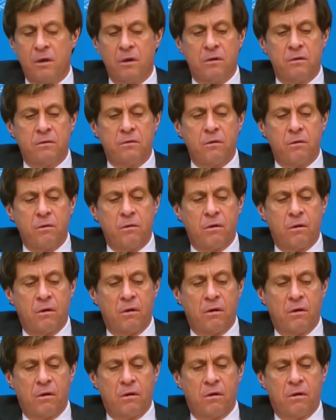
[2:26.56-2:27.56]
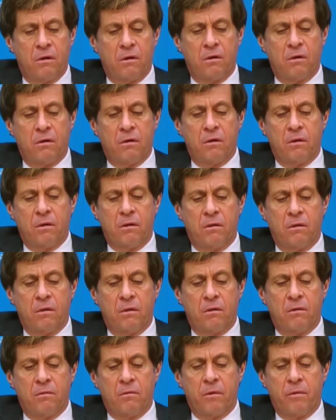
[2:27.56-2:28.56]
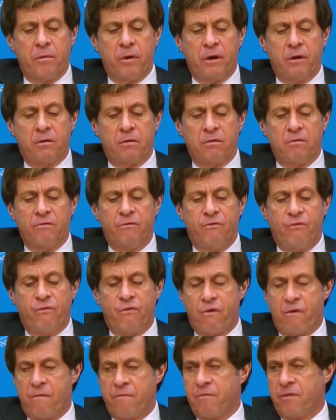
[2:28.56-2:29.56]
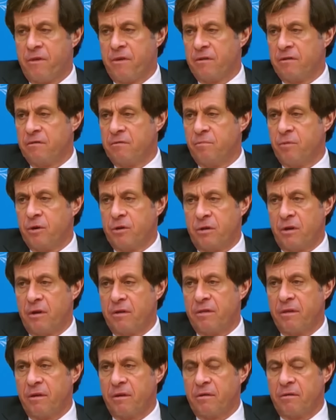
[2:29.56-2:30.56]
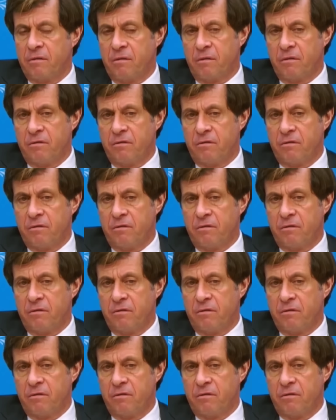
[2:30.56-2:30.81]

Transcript: So we will confirm this, but I think the